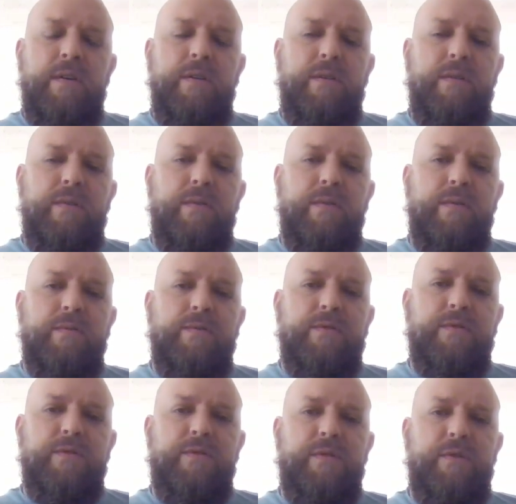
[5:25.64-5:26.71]

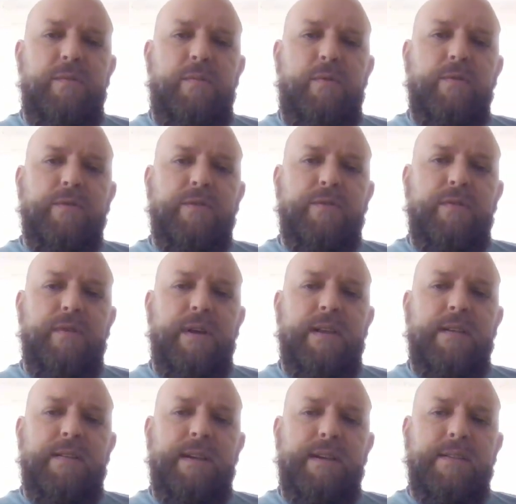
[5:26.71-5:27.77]
whose newborn
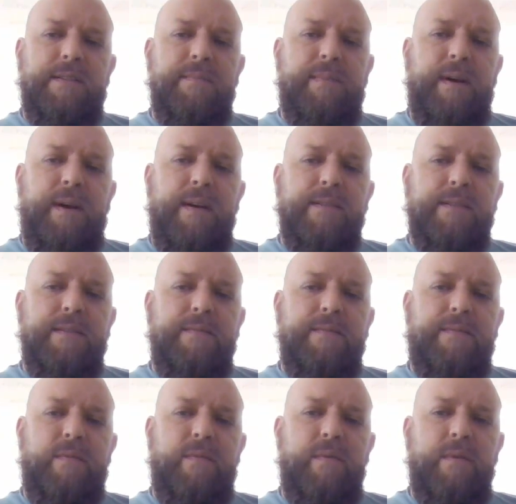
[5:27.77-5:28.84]
screening tested positive
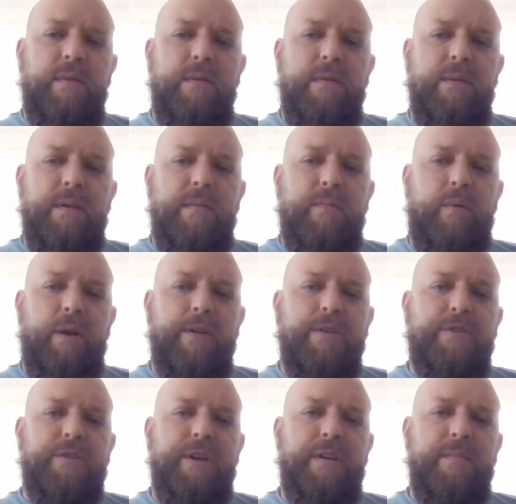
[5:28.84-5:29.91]
for
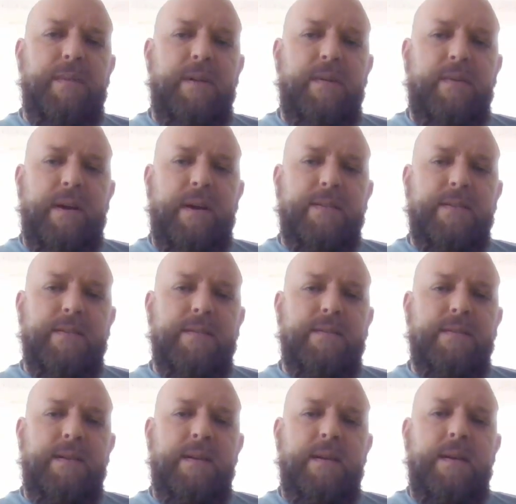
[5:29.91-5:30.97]
branched-chain amino
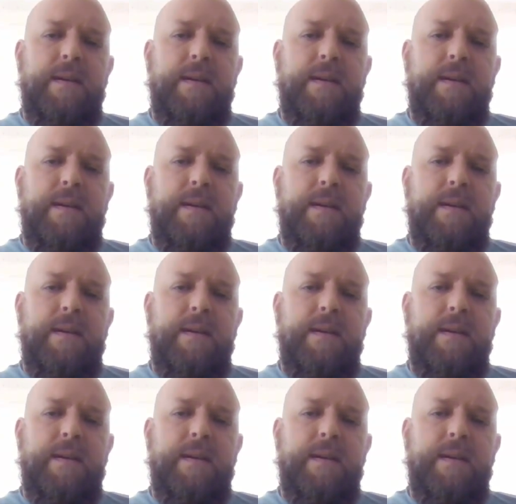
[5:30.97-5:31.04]
acids.